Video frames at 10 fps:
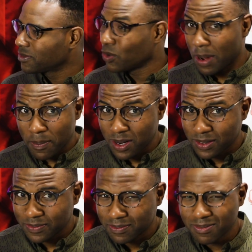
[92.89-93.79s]

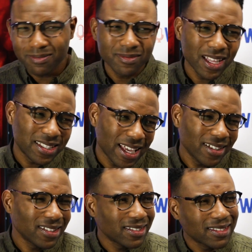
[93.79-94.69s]
Remember? Mm, let's
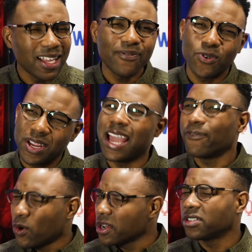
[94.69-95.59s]
say, uh, not four, yeah,
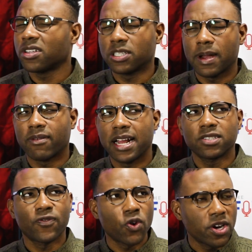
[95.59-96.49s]
four years ago is about
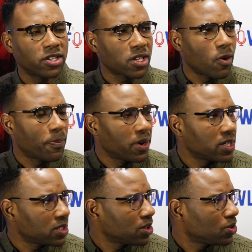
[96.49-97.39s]
right. So, four years ago put
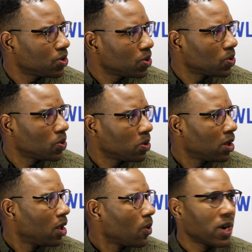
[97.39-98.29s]
us into
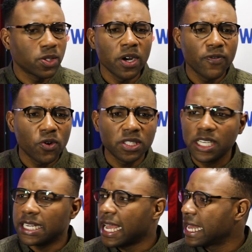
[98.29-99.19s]
what,
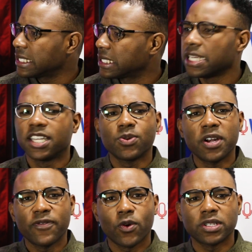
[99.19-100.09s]
2014, guys?
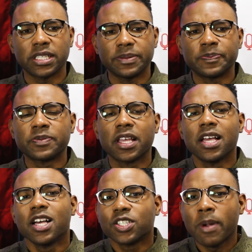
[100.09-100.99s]
2014.
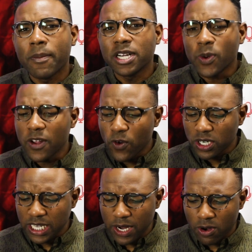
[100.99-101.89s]
So remember in
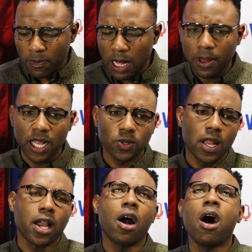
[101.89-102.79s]
2014 Republicans were
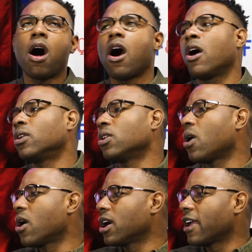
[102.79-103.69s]
like, oh,
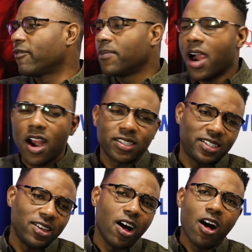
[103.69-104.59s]
Lord of
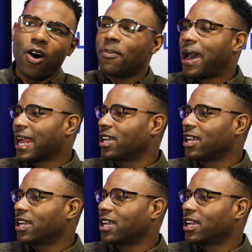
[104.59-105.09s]
mercy, oh my